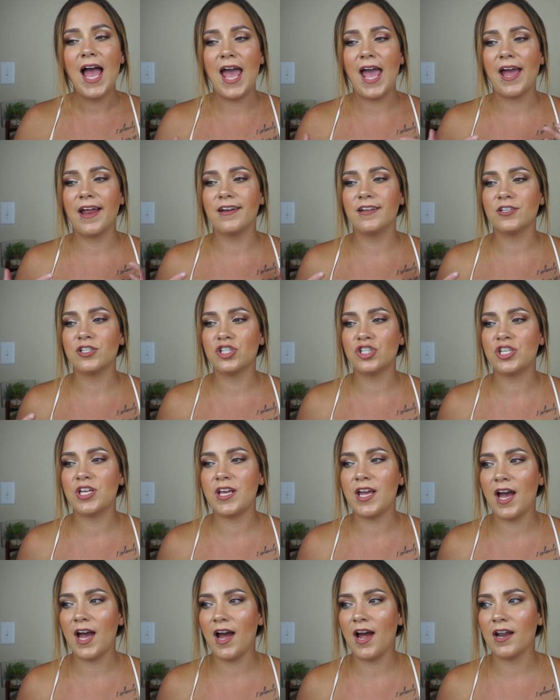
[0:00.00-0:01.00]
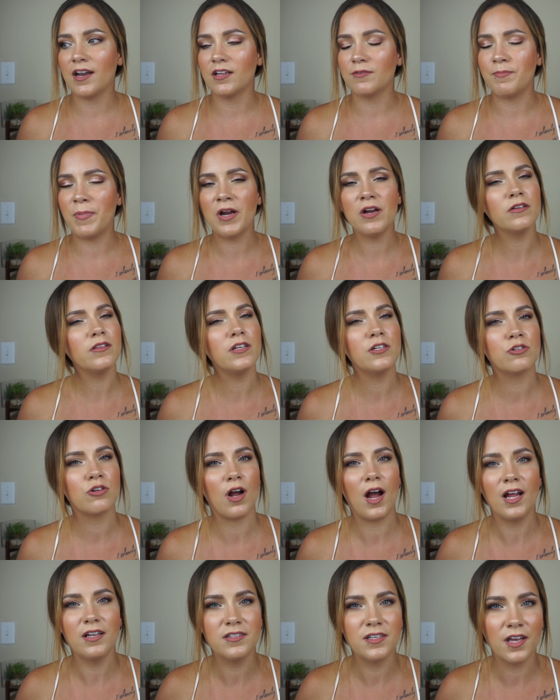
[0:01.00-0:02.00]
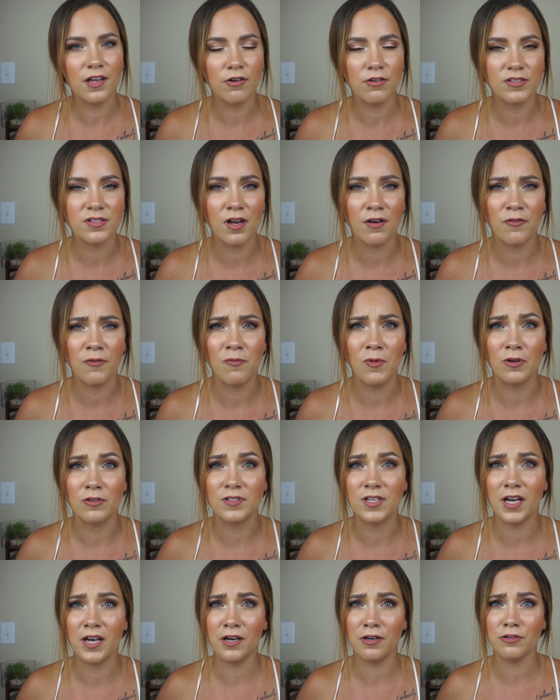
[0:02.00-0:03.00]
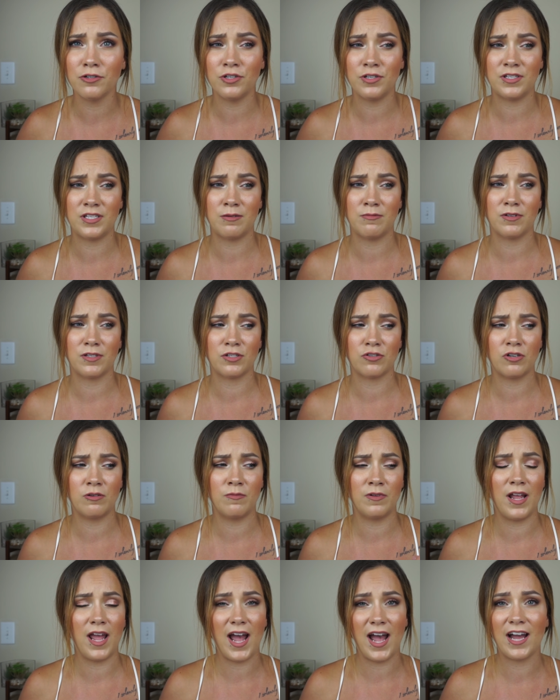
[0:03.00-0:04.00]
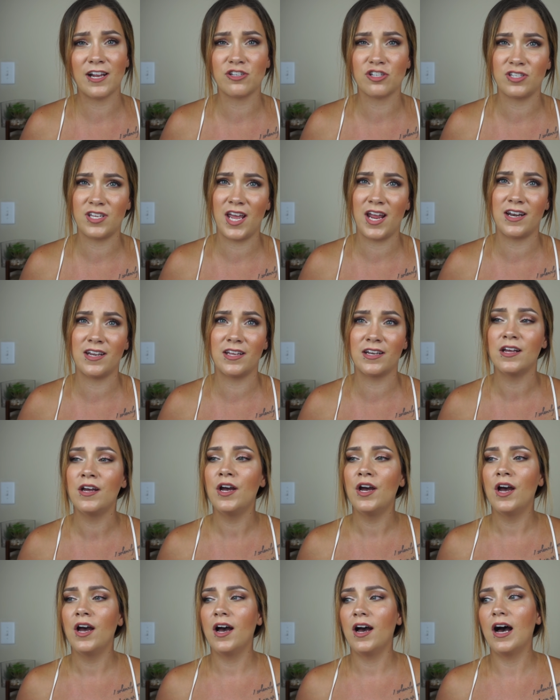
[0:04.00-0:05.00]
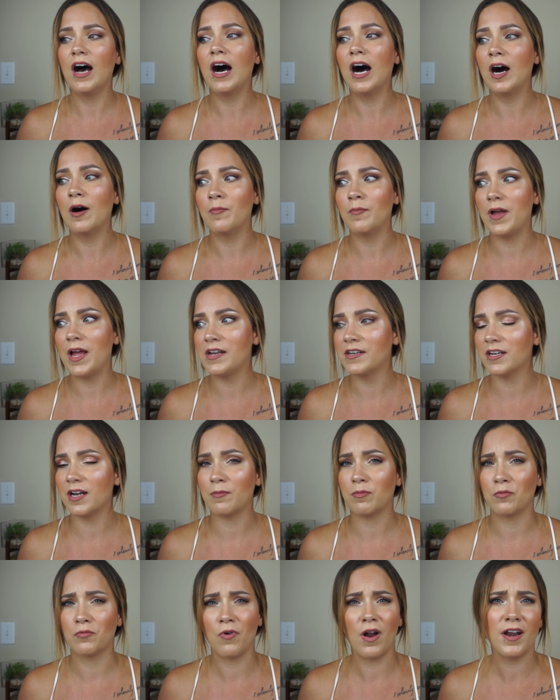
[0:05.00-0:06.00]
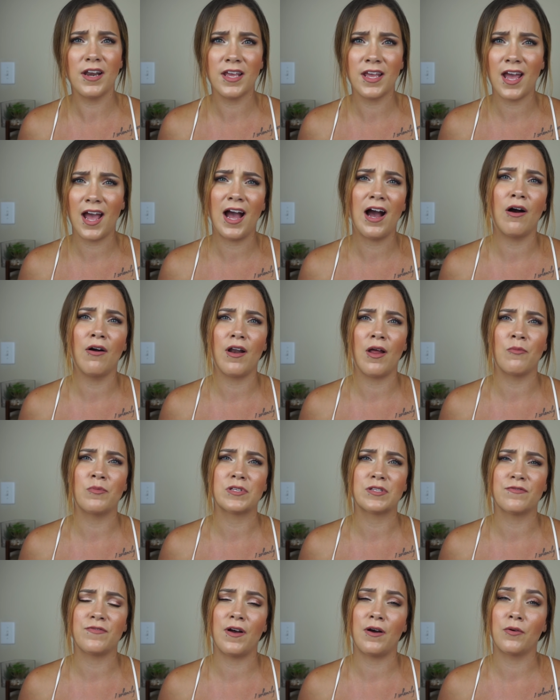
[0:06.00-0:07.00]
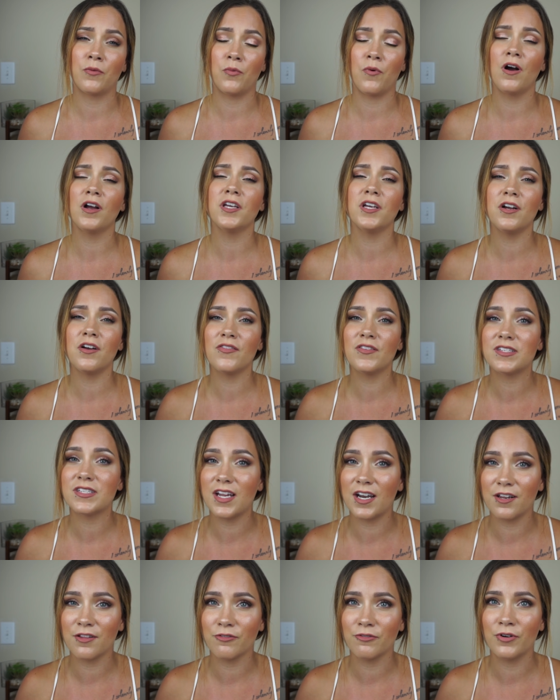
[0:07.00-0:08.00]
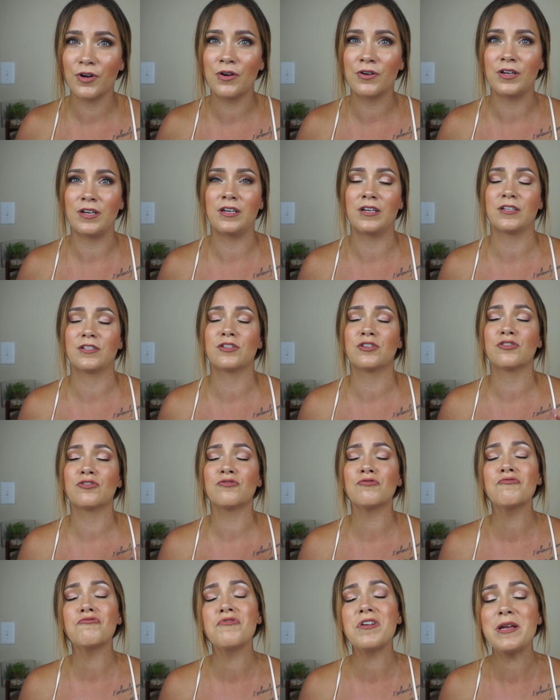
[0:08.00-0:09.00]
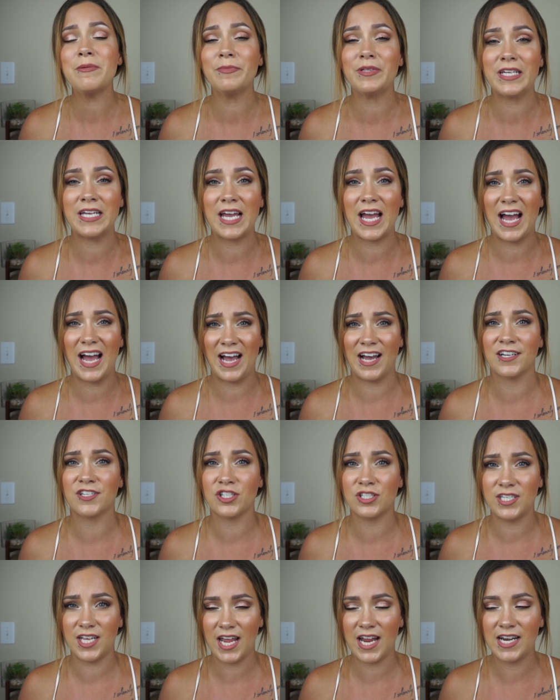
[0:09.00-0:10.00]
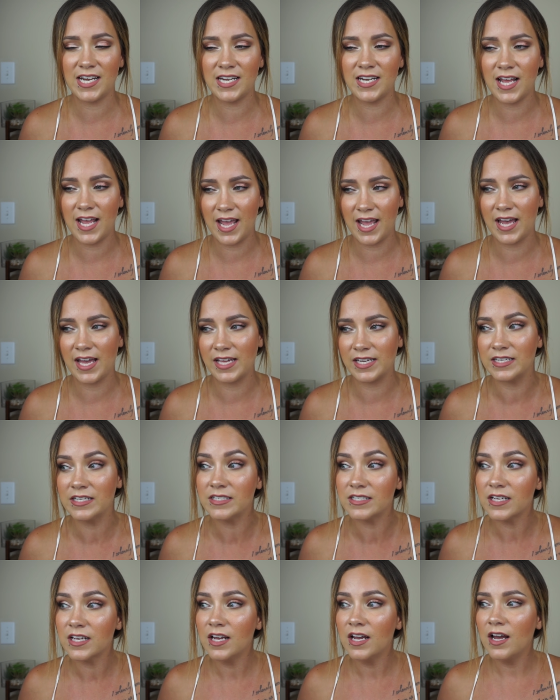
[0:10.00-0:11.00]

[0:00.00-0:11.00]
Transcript: and she had apparently tried to get herself a motel. She seemed extremely agitated, um, ended up running out and was found walking on the side of the road in an extremely agitated and